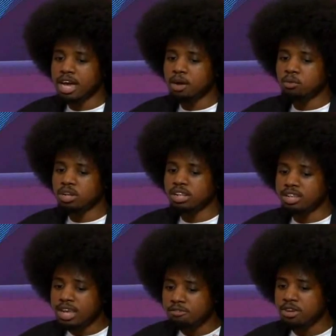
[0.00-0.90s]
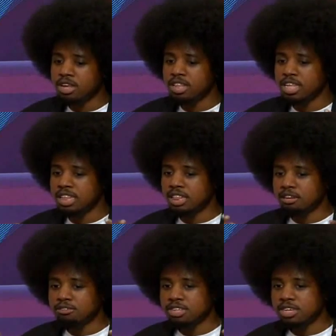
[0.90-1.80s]
I would definitely
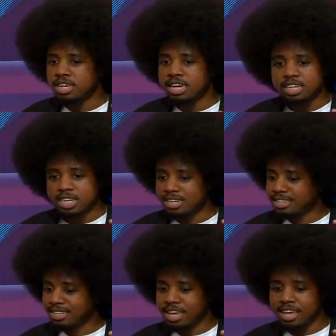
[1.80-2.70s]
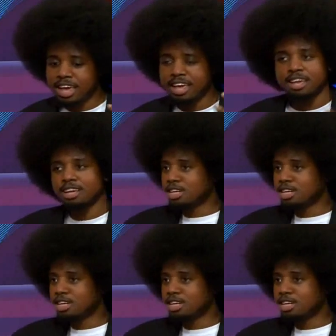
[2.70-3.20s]
love to just say, hey,